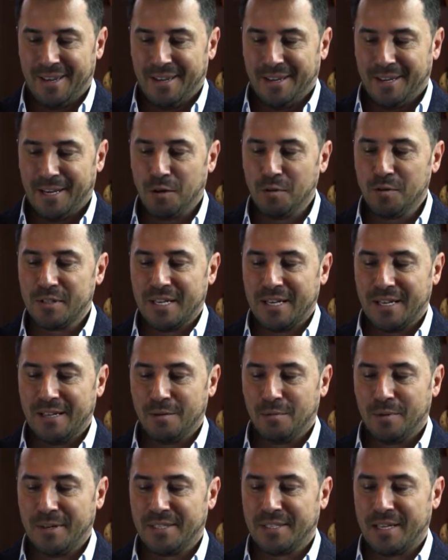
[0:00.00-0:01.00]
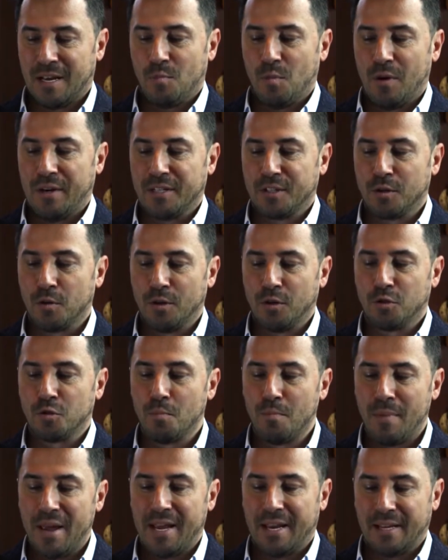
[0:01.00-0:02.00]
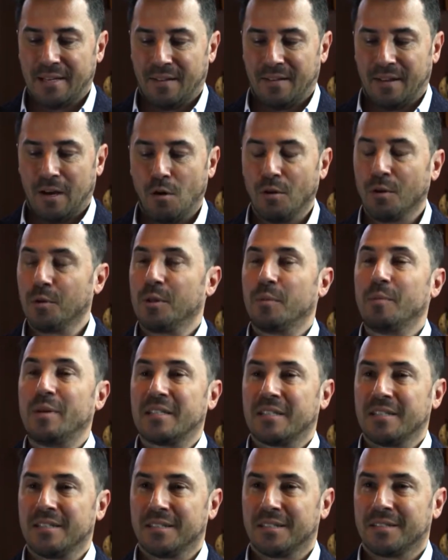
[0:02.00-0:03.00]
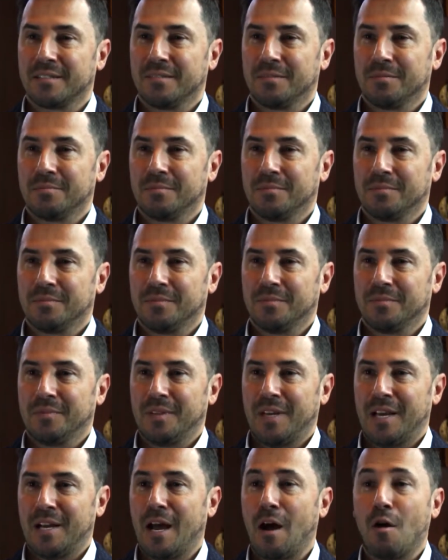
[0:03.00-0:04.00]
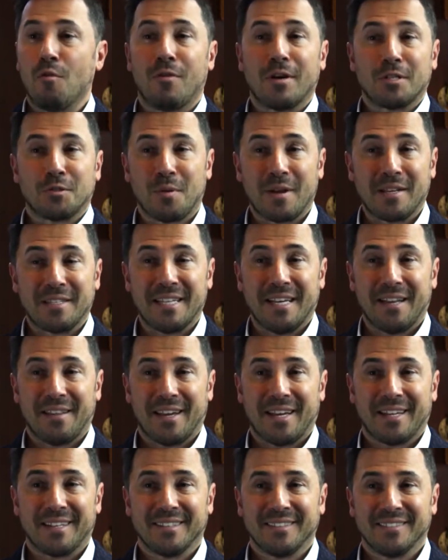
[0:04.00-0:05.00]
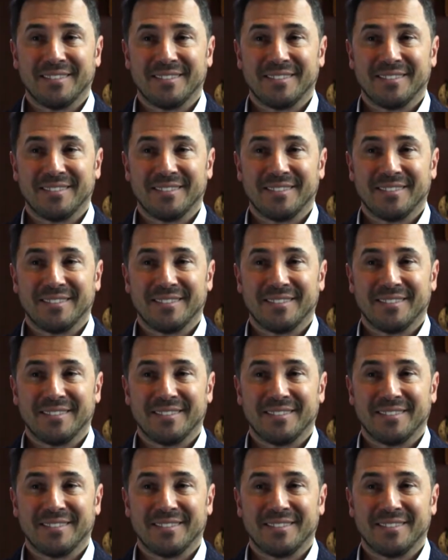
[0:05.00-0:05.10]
Can you tell when someone is going to make it in the Hollywood business and how fast we can tell that?